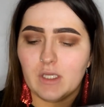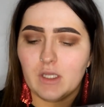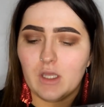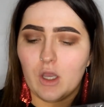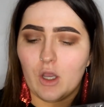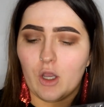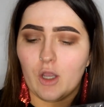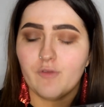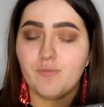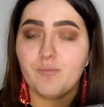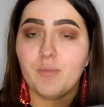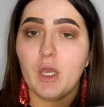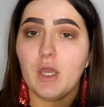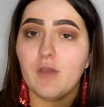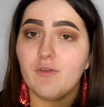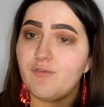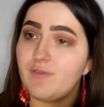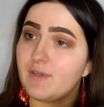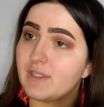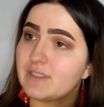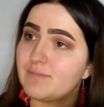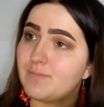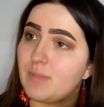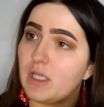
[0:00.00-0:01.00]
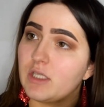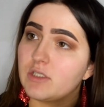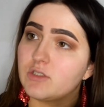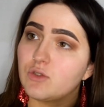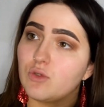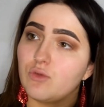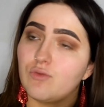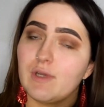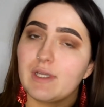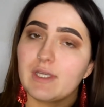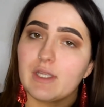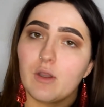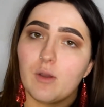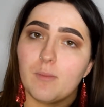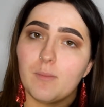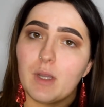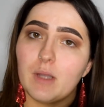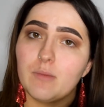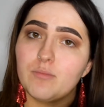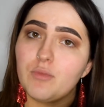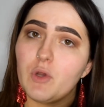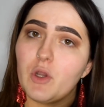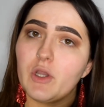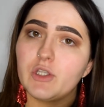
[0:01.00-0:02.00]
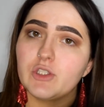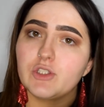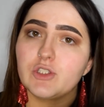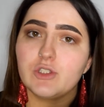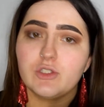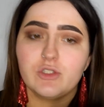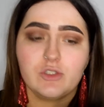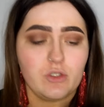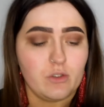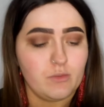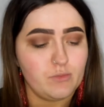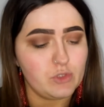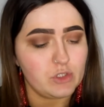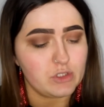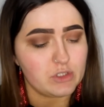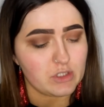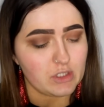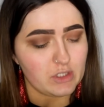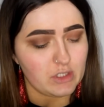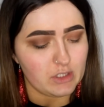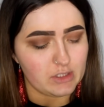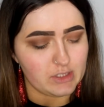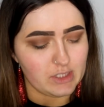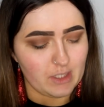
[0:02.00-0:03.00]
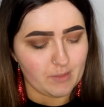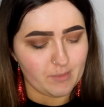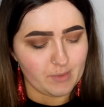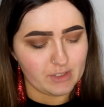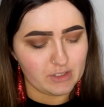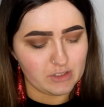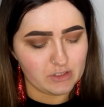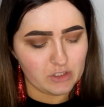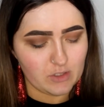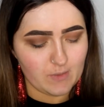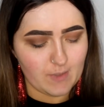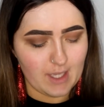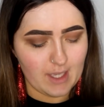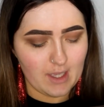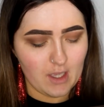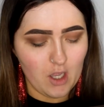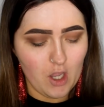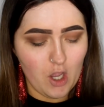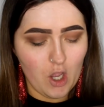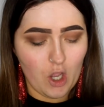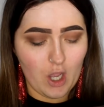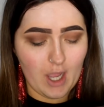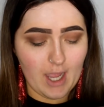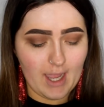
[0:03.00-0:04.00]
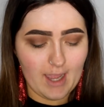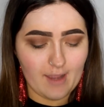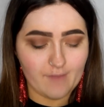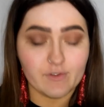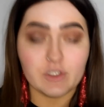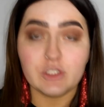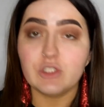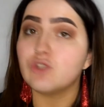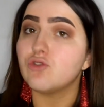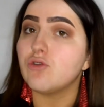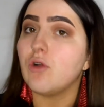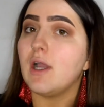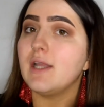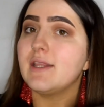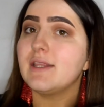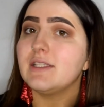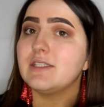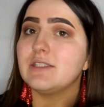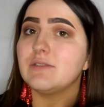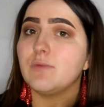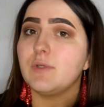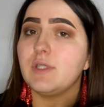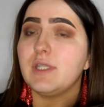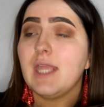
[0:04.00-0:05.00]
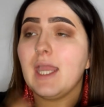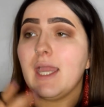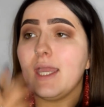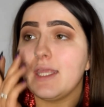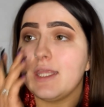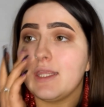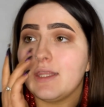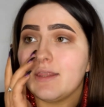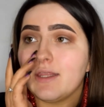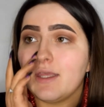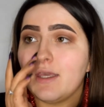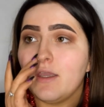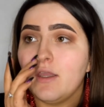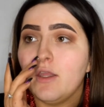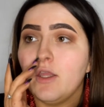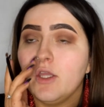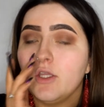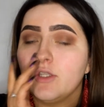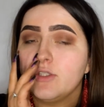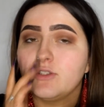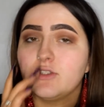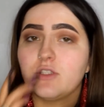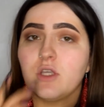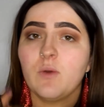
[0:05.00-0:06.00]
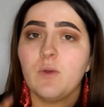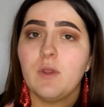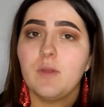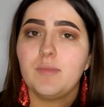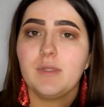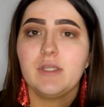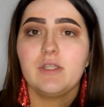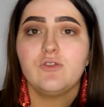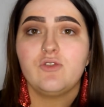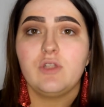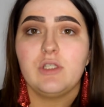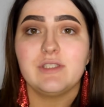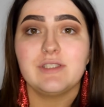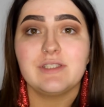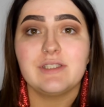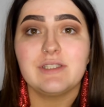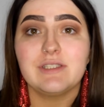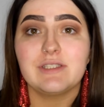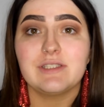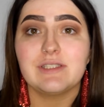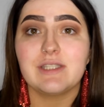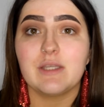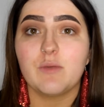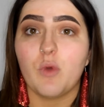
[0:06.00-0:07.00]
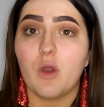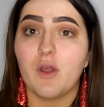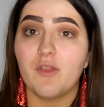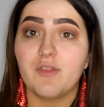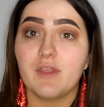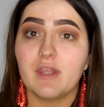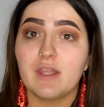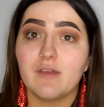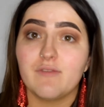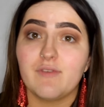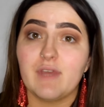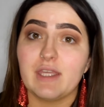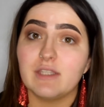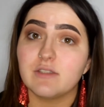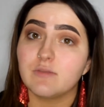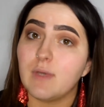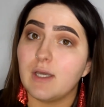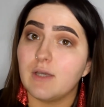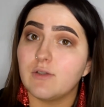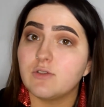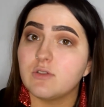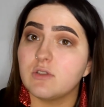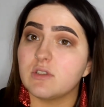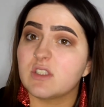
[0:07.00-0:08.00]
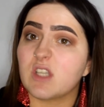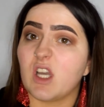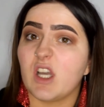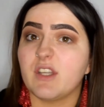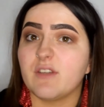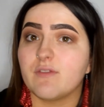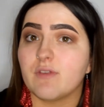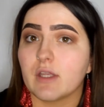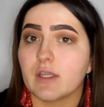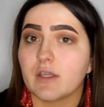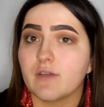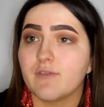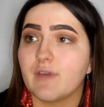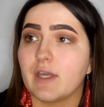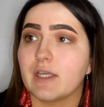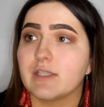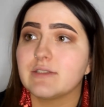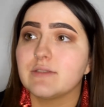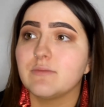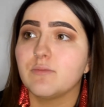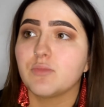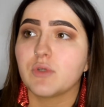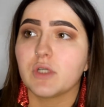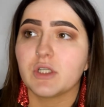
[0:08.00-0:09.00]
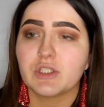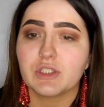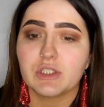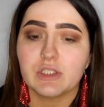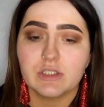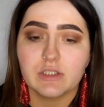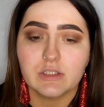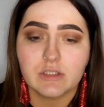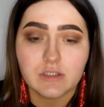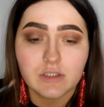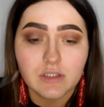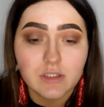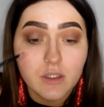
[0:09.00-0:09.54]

I've put Fix Plus already on my brush, so I'm just going to dab into it. I haven't tried this one yet either, so it'd be interesting to see what I think of it as well, so it's kind of like a first impressions.